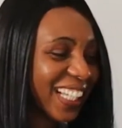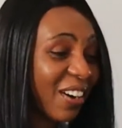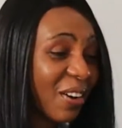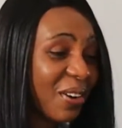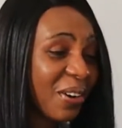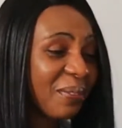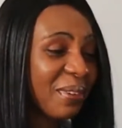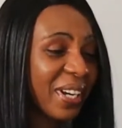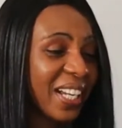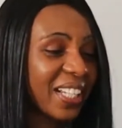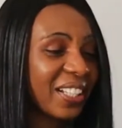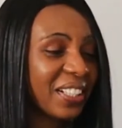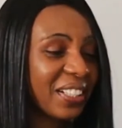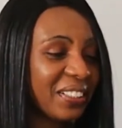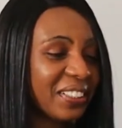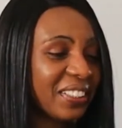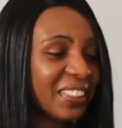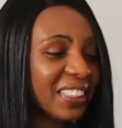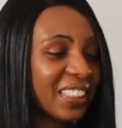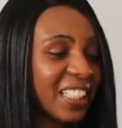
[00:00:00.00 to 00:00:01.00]
oh my
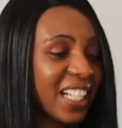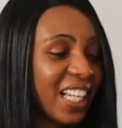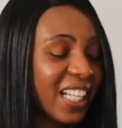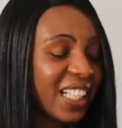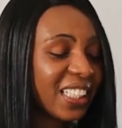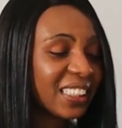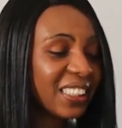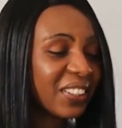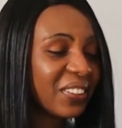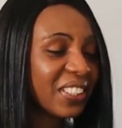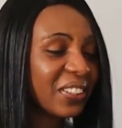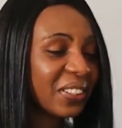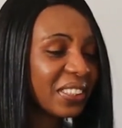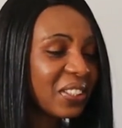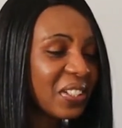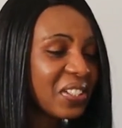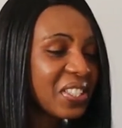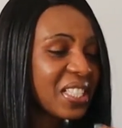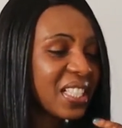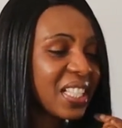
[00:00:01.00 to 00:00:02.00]
God. So,
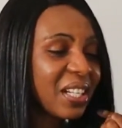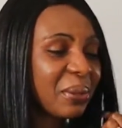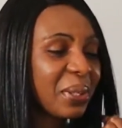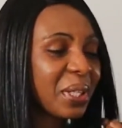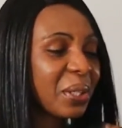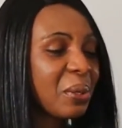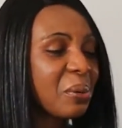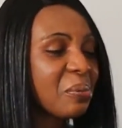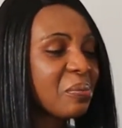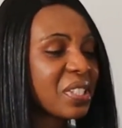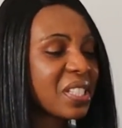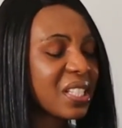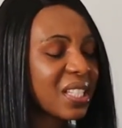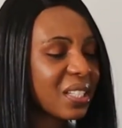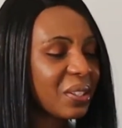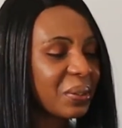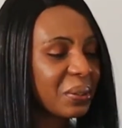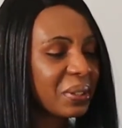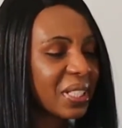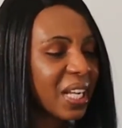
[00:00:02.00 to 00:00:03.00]
Dr. Ursula, we come to
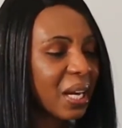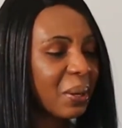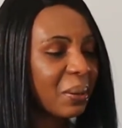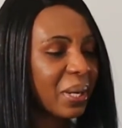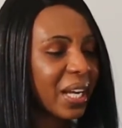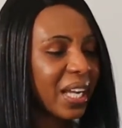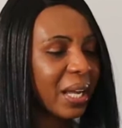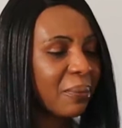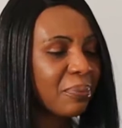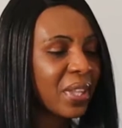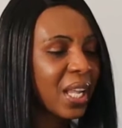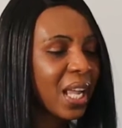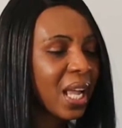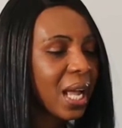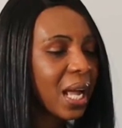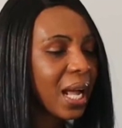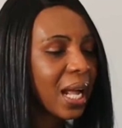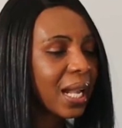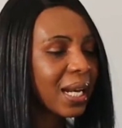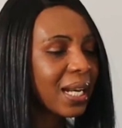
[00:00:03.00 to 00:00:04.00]
you now.
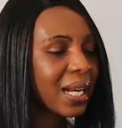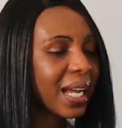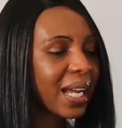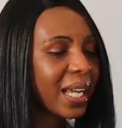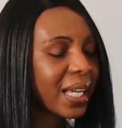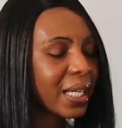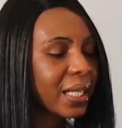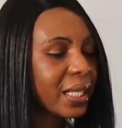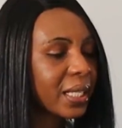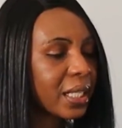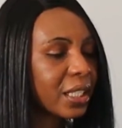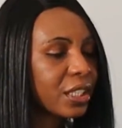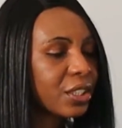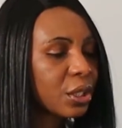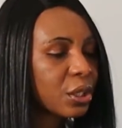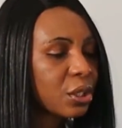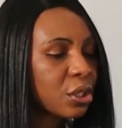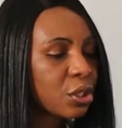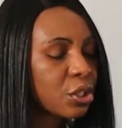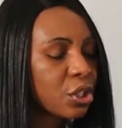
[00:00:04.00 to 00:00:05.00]
Like
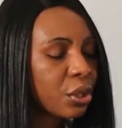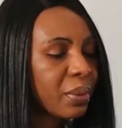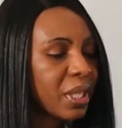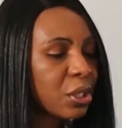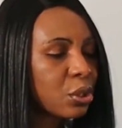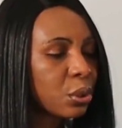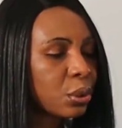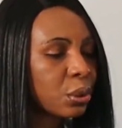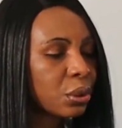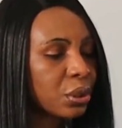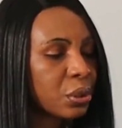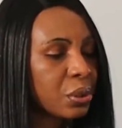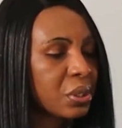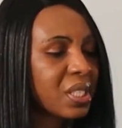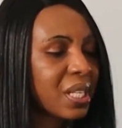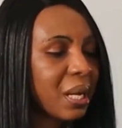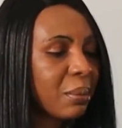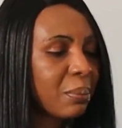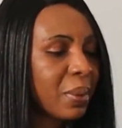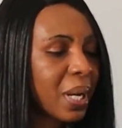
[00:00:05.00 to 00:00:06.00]
Dr. Choma told
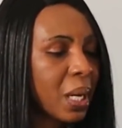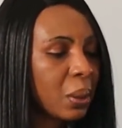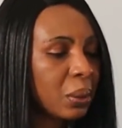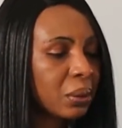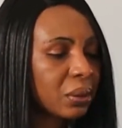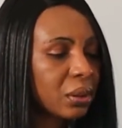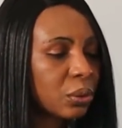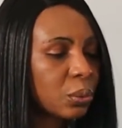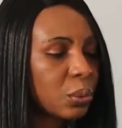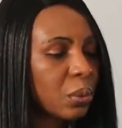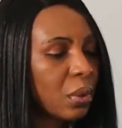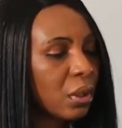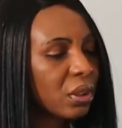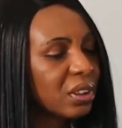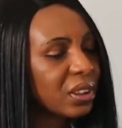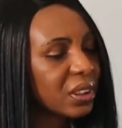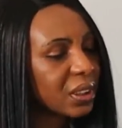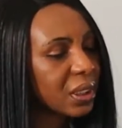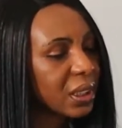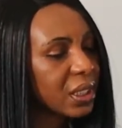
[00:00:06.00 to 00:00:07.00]
us about
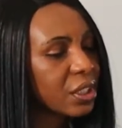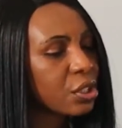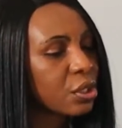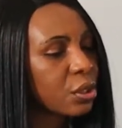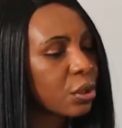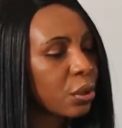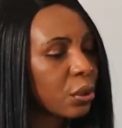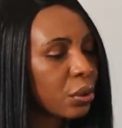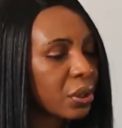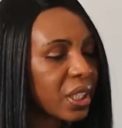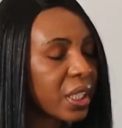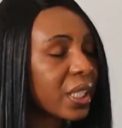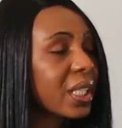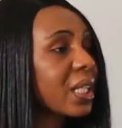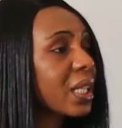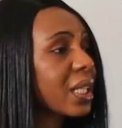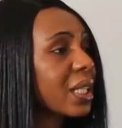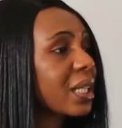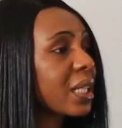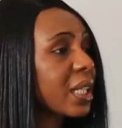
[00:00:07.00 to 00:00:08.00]
what this
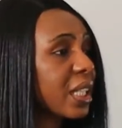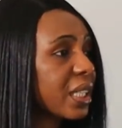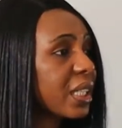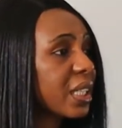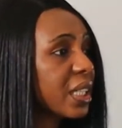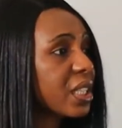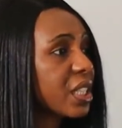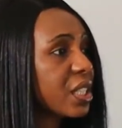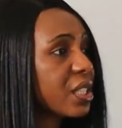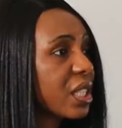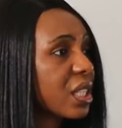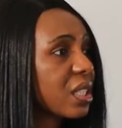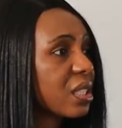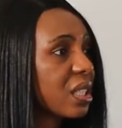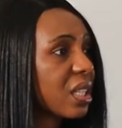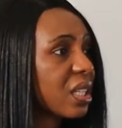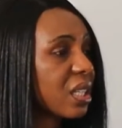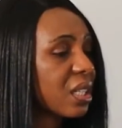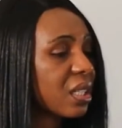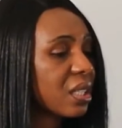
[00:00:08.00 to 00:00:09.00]
chronic kidney disease
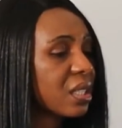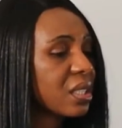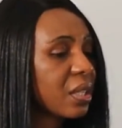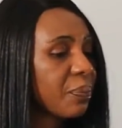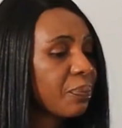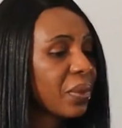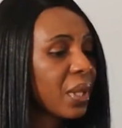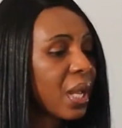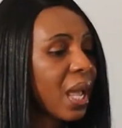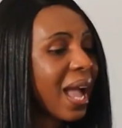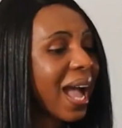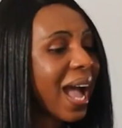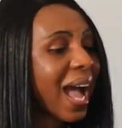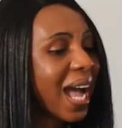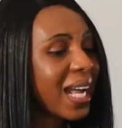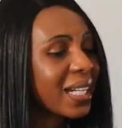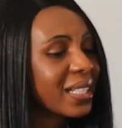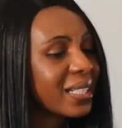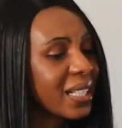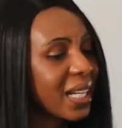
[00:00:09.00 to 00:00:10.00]
is.
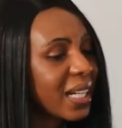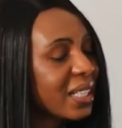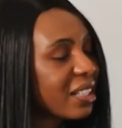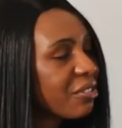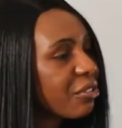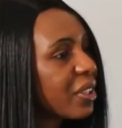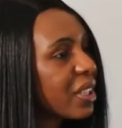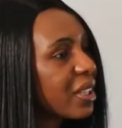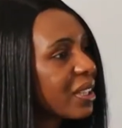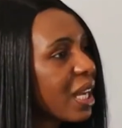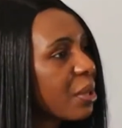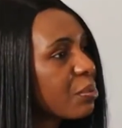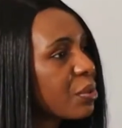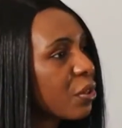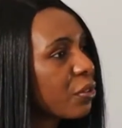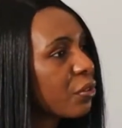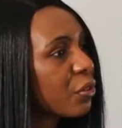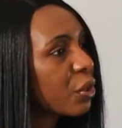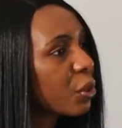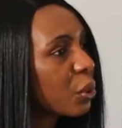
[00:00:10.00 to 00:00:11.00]
Are there different types
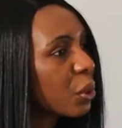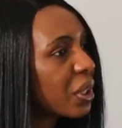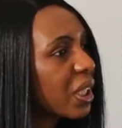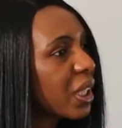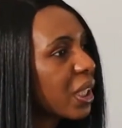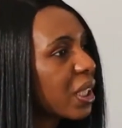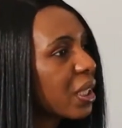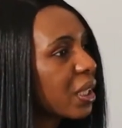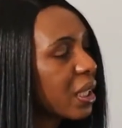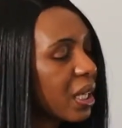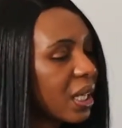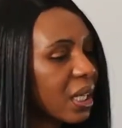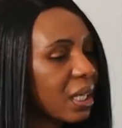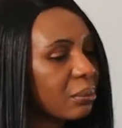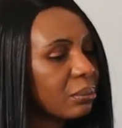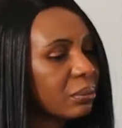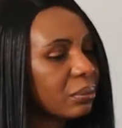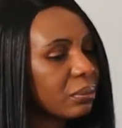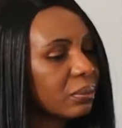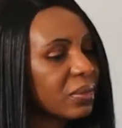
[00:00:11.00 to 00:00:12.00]
of chronic
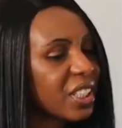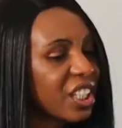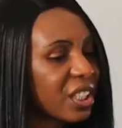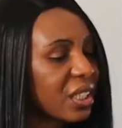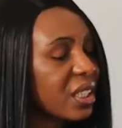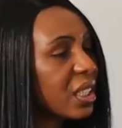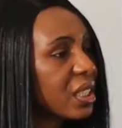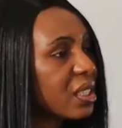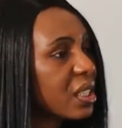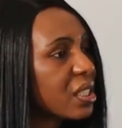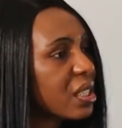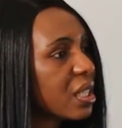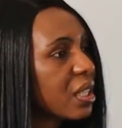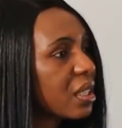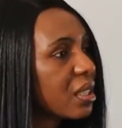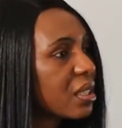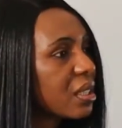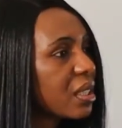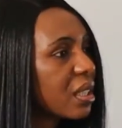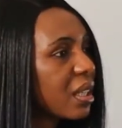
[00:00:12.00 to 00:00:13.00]
kidney
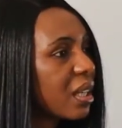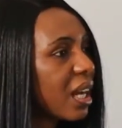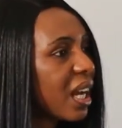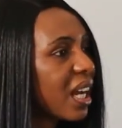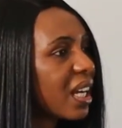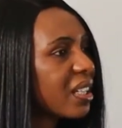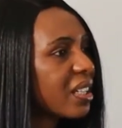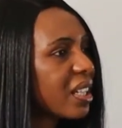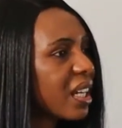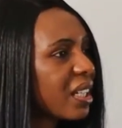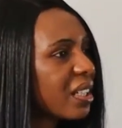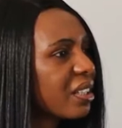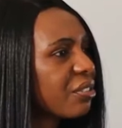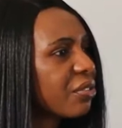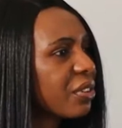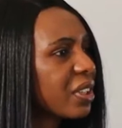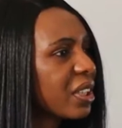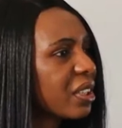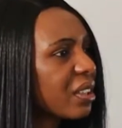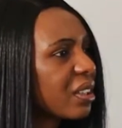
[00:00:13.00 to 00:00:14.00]
disease? Are there
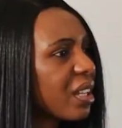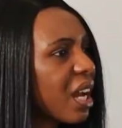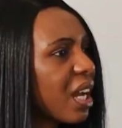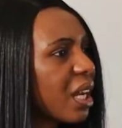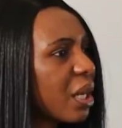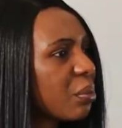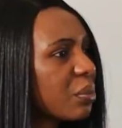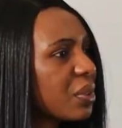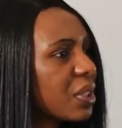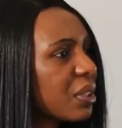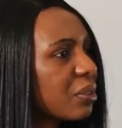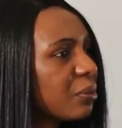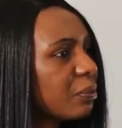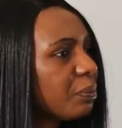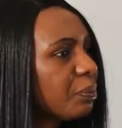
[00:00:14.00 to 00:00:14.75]
different types?